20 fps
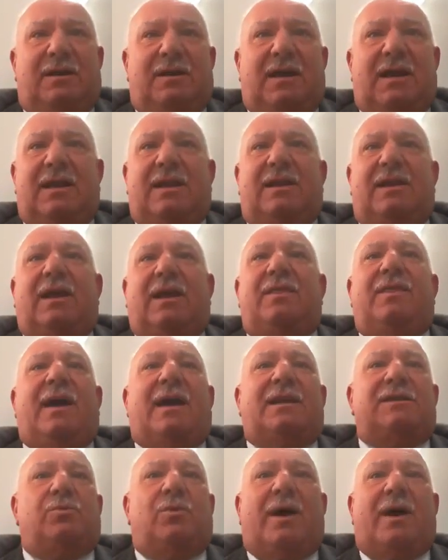And
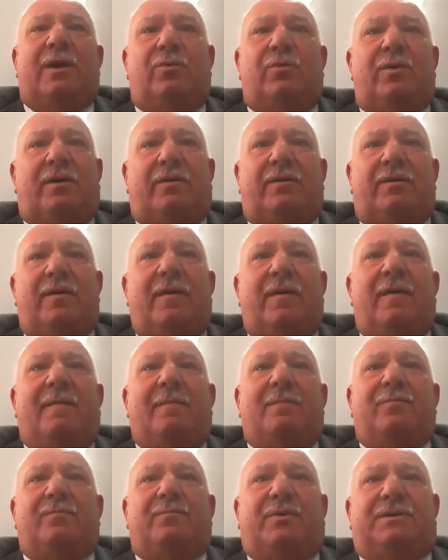that's why we're
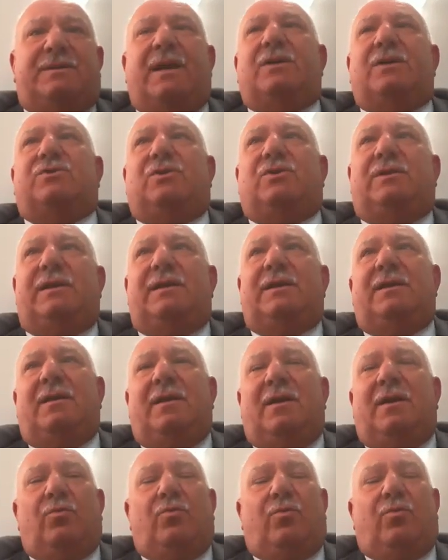potentially,
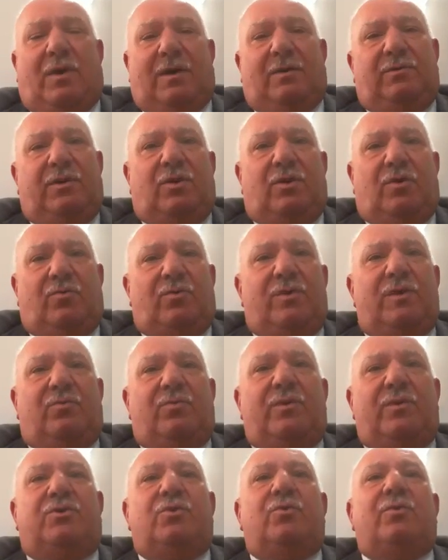
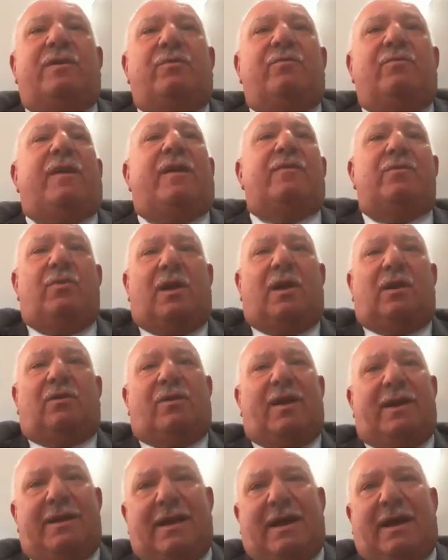we're doing very well
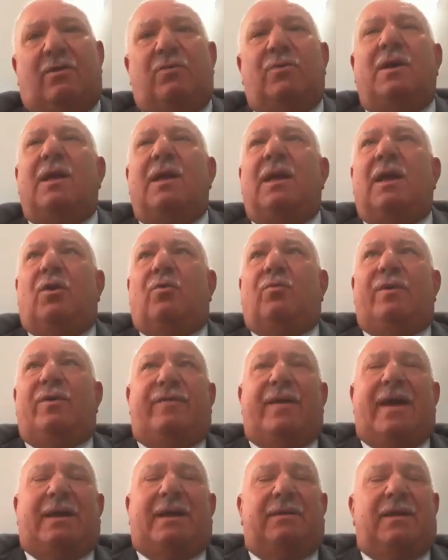right now.
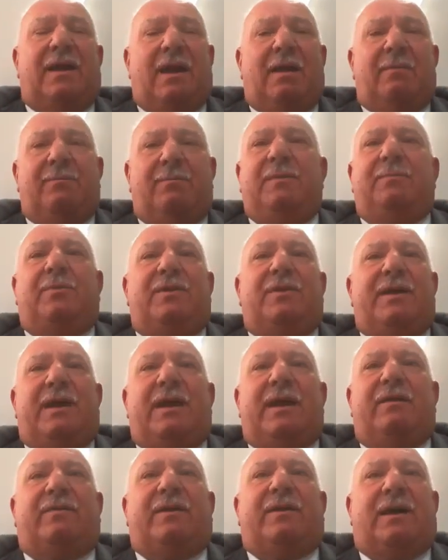We've had people that
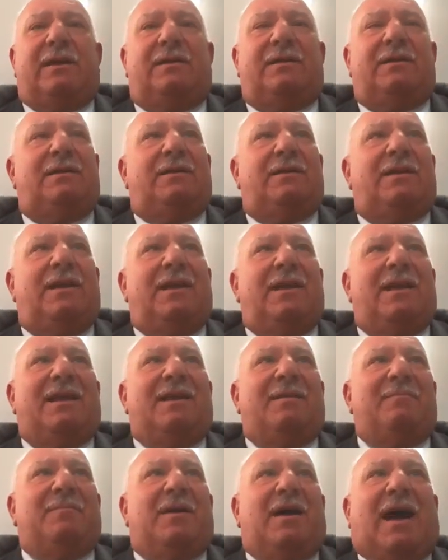have gotten
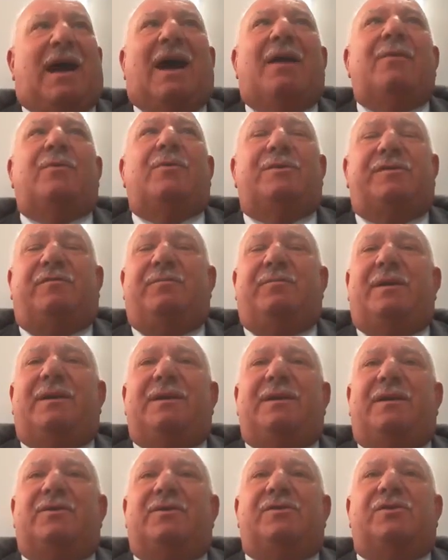hundreds of
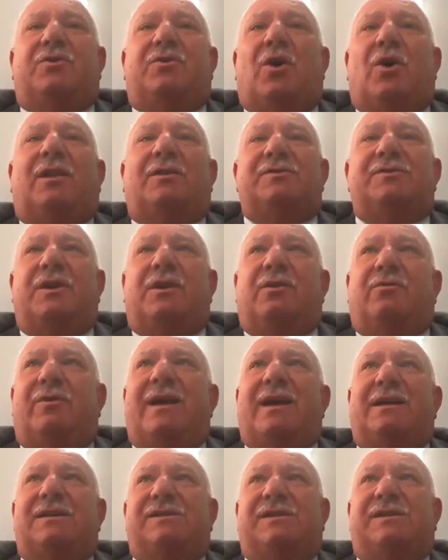millions of dollars in
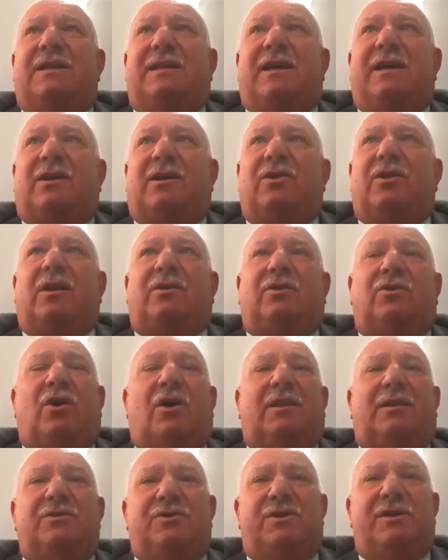grants that their
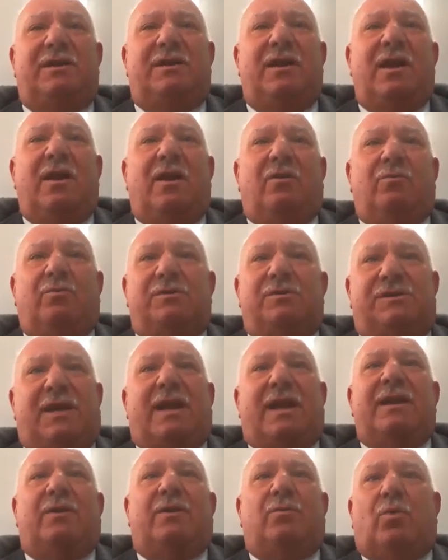technology was
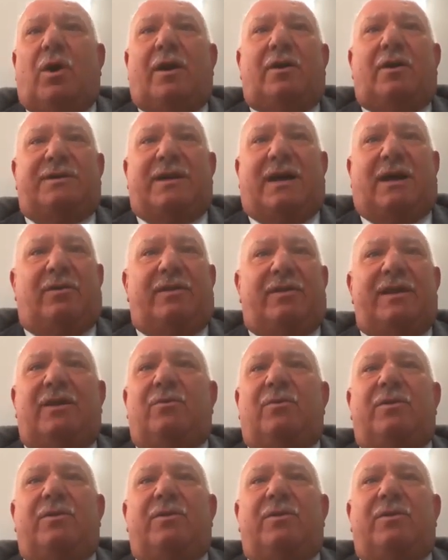done in Watertown.